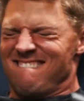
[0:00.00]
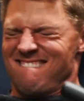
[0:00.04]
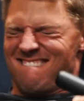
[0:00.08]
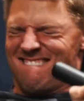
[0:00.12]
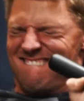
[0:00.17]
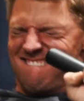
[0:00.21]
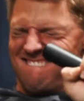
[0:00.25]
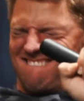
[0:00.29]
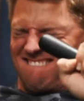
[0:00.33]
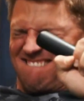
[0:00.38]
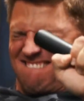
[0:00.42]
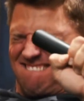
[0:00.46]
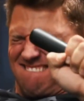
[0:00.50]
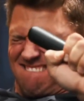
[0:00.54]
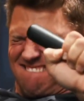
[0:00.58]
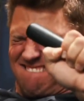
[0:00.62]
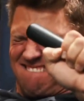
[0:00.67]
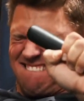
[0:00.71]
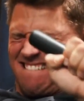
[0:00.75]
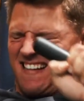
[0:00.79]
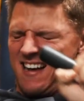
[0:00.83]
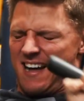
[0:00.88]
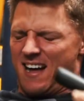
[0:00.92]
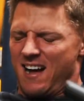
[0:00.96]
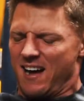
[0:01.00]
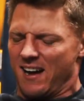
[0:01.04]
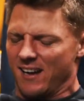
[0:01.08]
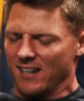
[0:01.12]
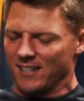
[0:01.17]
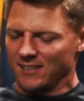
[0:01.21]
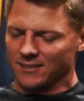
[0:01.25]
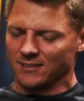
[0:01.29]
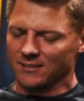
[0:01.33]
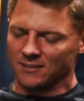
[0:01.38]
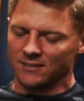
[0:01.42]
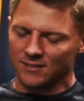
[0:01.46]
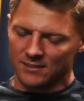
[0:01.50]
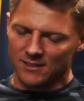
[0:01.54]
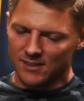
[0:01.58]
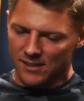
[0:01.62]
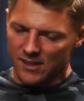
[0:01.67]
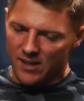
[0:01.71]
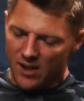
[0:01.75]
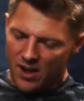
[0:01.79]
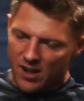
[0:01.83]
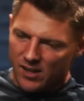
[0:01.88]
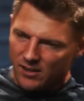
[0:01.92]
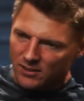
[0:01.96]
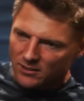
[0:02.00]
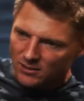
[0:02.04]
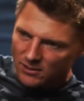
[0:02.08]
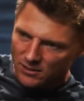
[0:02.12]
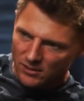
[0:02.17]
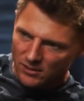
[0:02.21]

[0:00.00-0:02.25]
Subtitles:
out, bro? That Gymshark camo though is